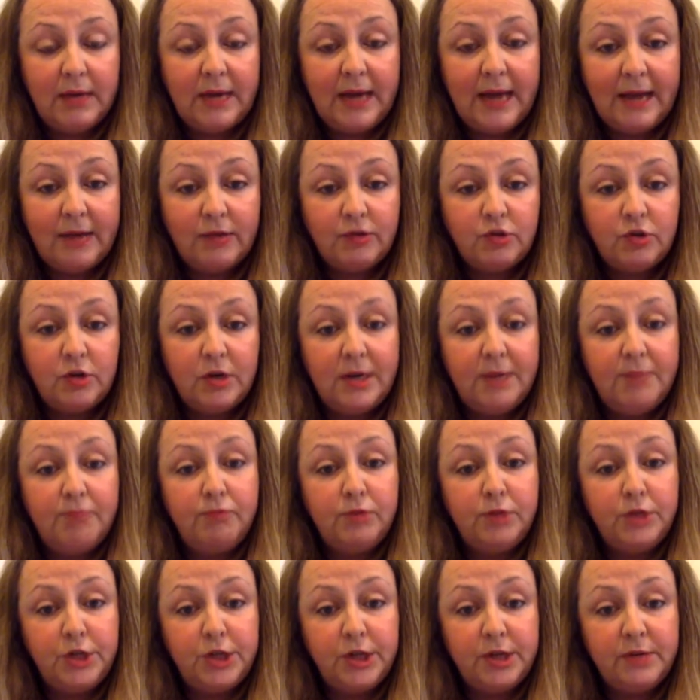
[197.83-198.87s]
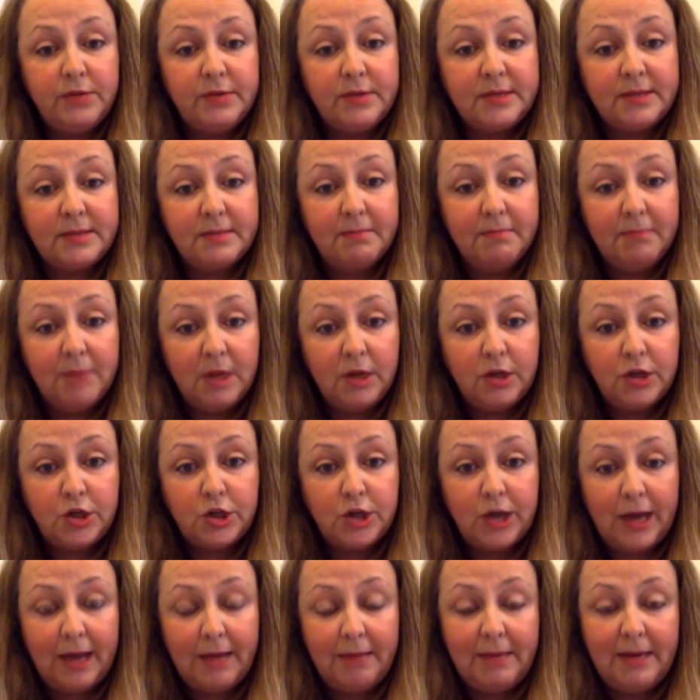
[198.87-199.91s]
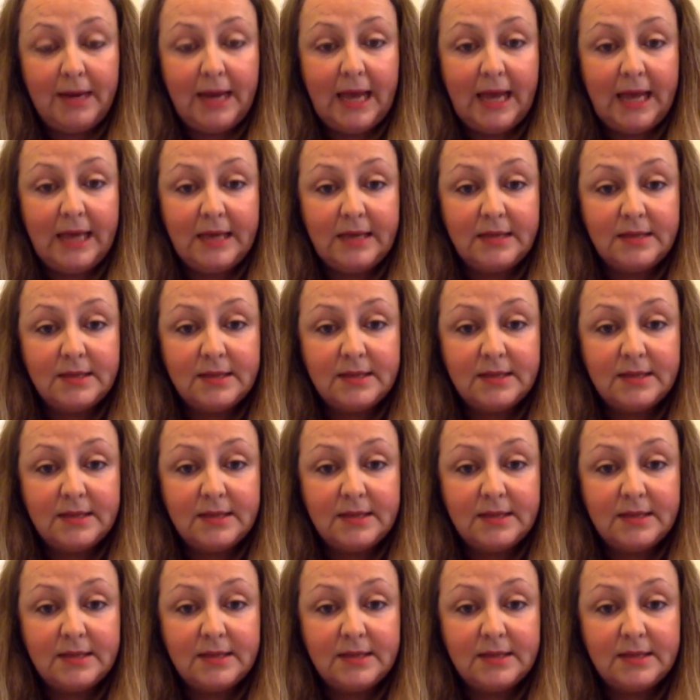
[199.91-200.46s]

naturally produce much amylase.